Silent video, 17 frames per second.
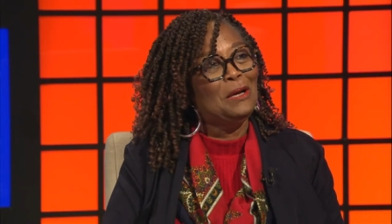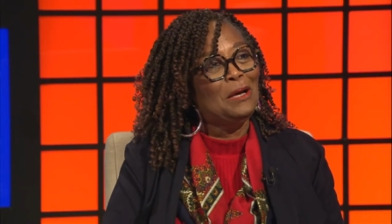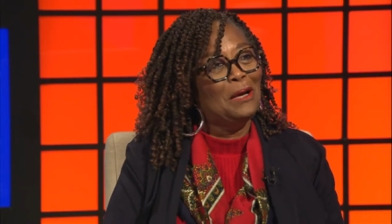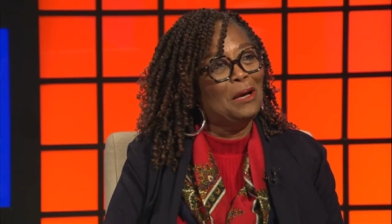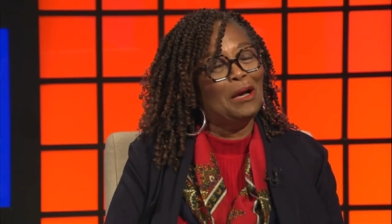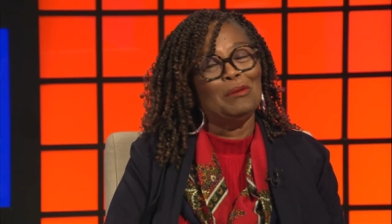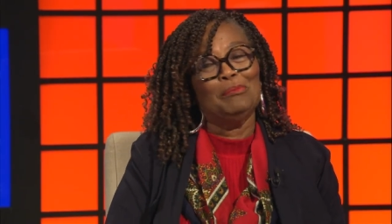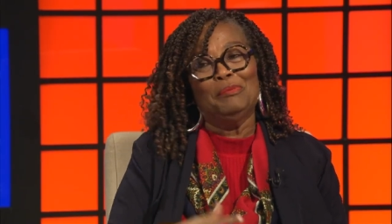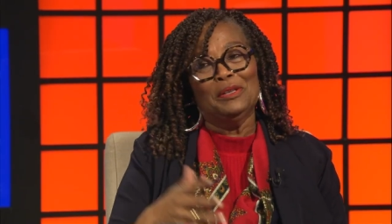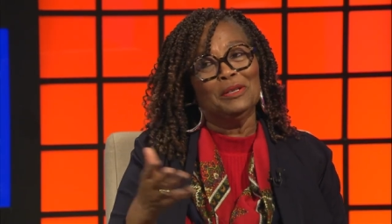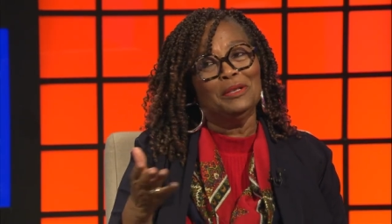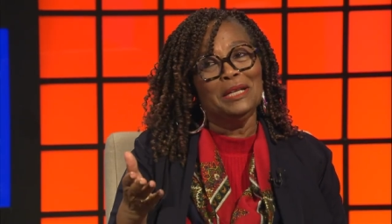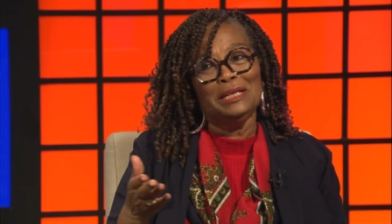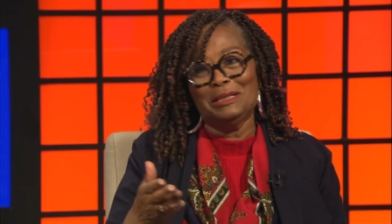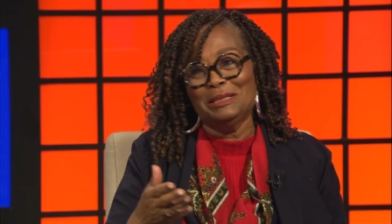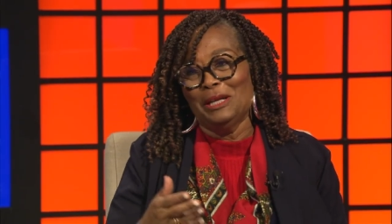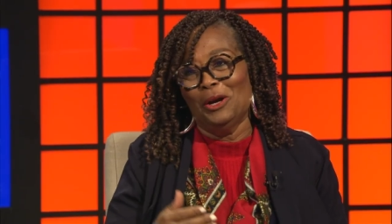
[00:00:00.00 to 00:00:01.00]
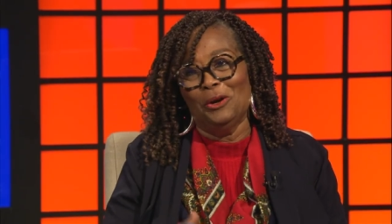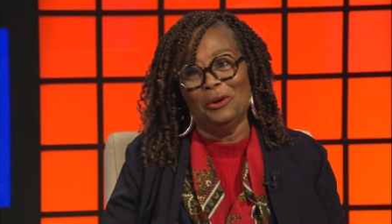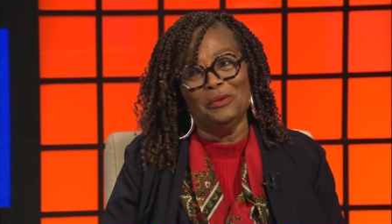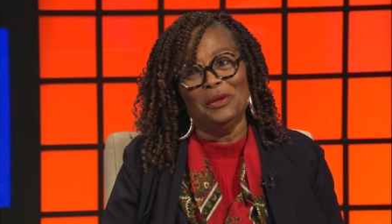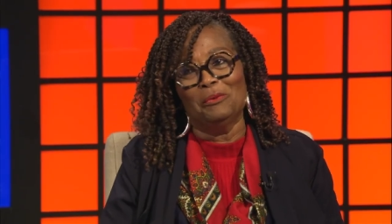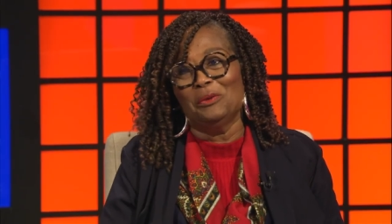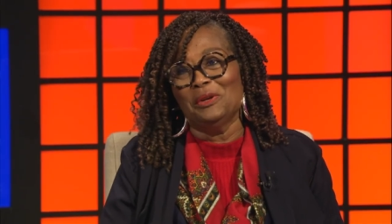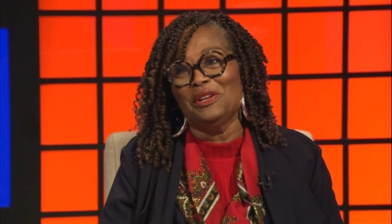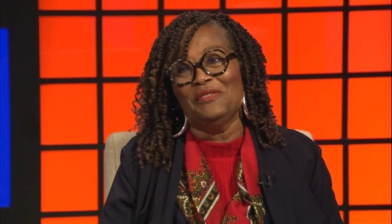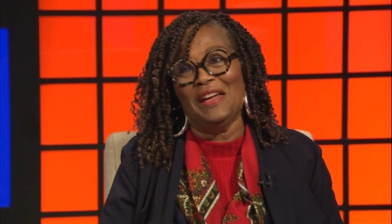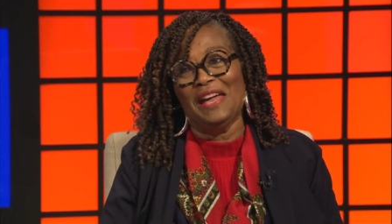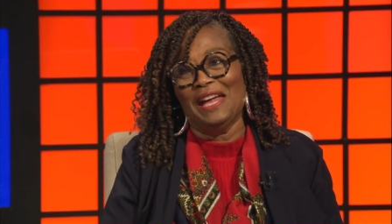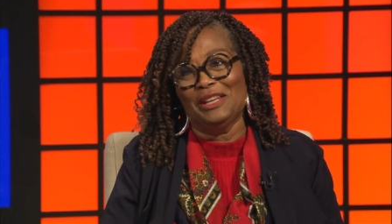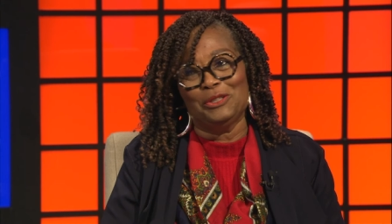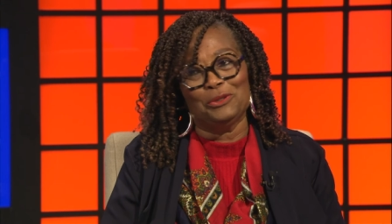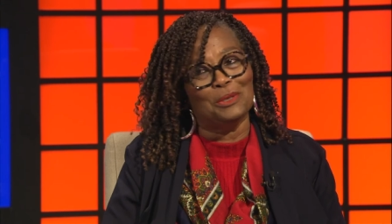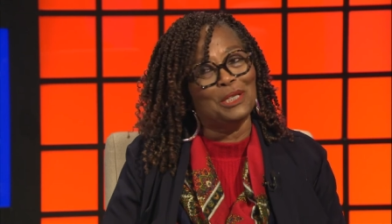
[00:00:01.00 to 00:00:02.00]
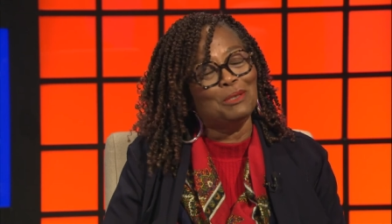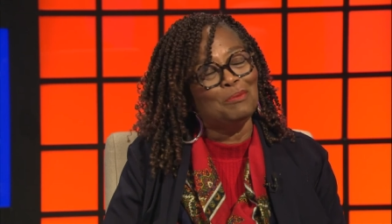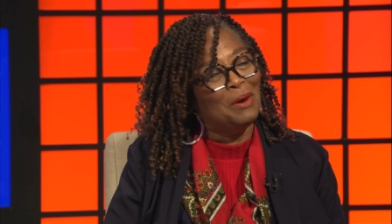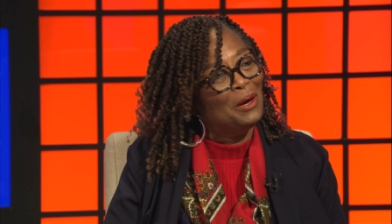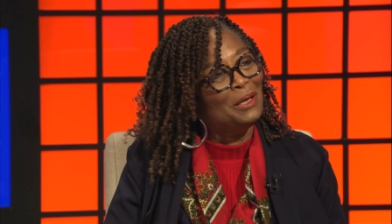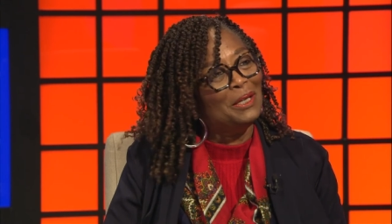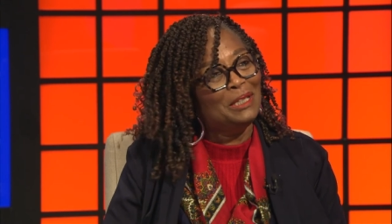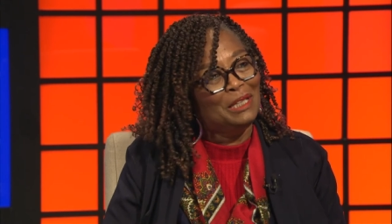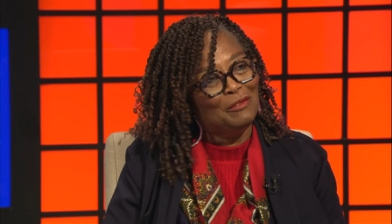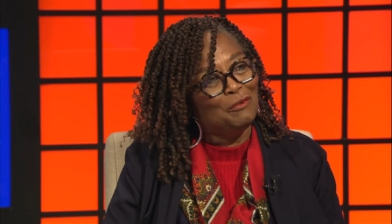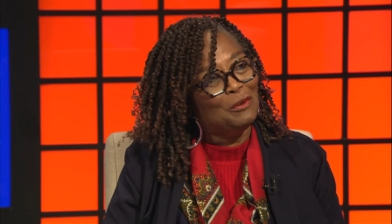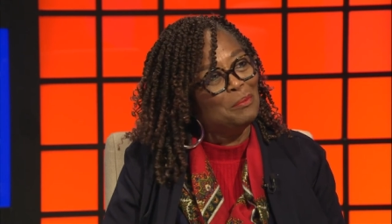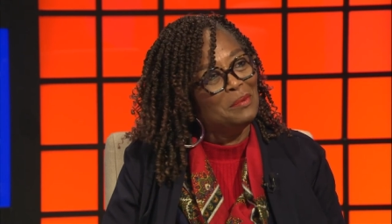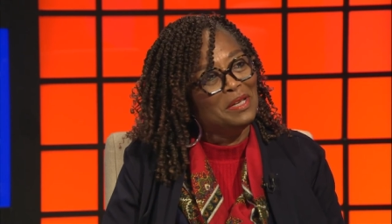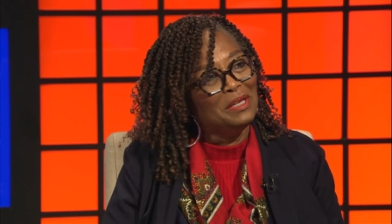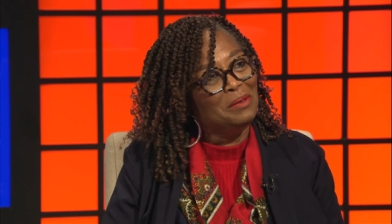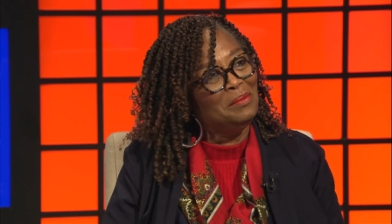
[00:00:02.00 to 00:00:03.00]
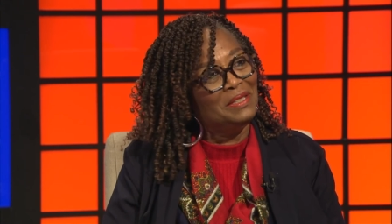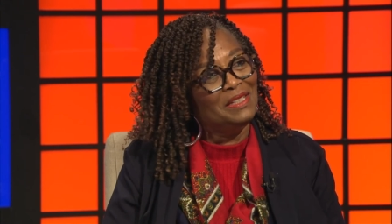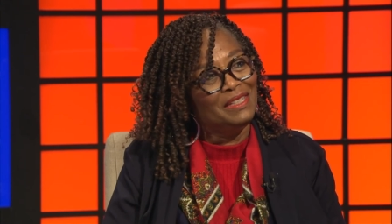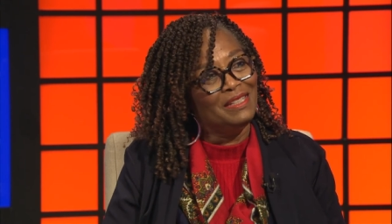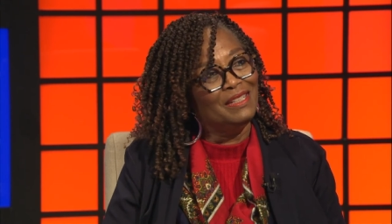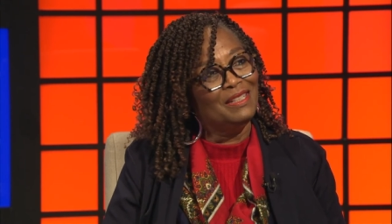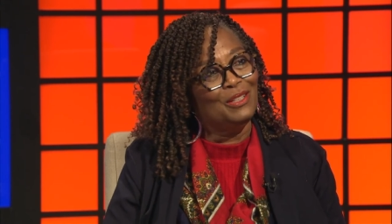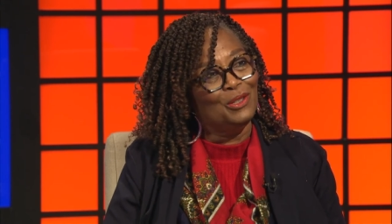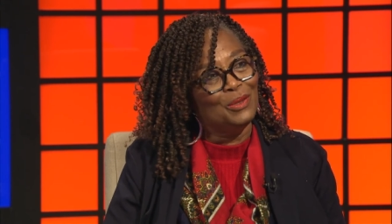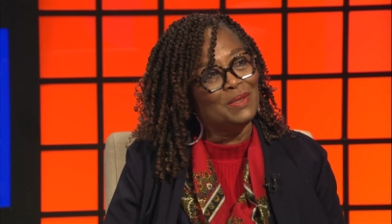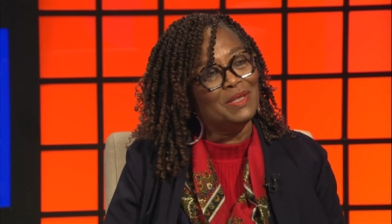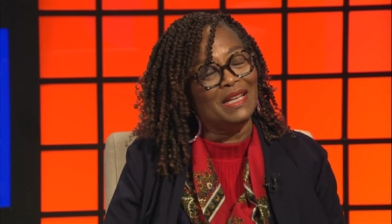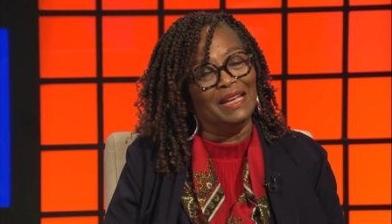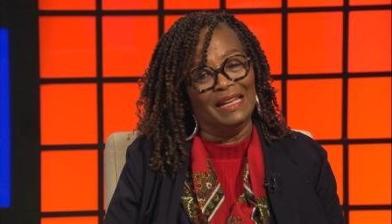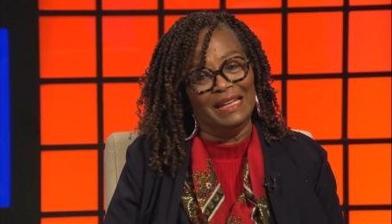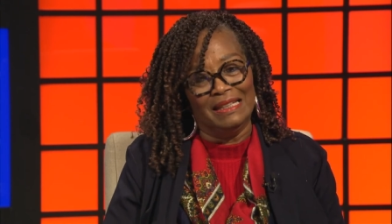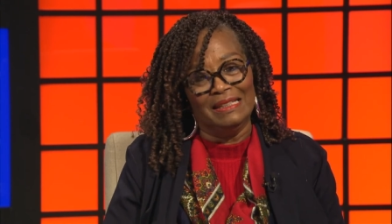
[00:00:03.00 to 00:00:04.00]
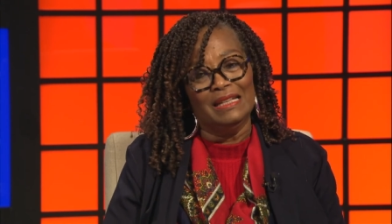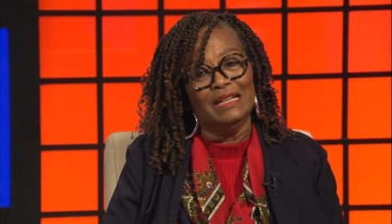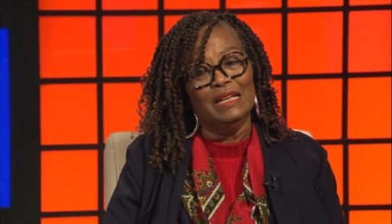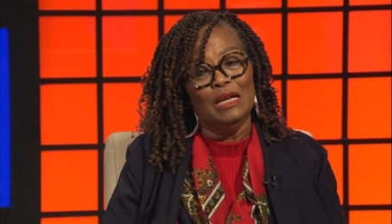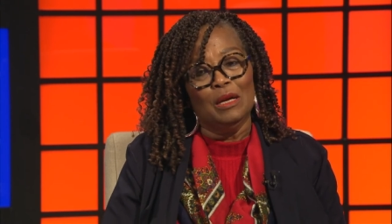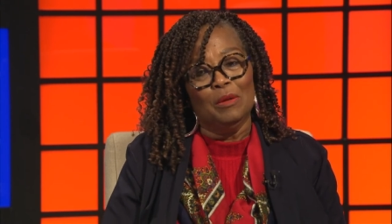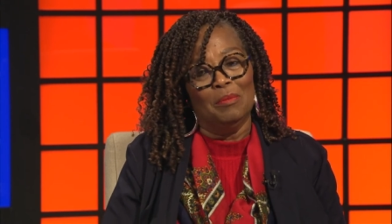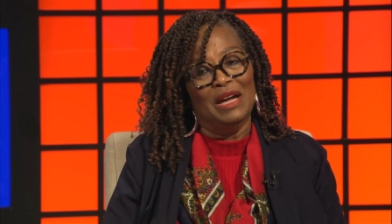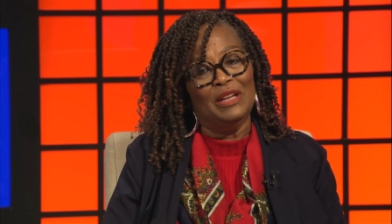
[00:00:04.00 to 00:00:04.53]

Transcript: uh, Bill has known that we've had trust marketing for many, many yep. years, and my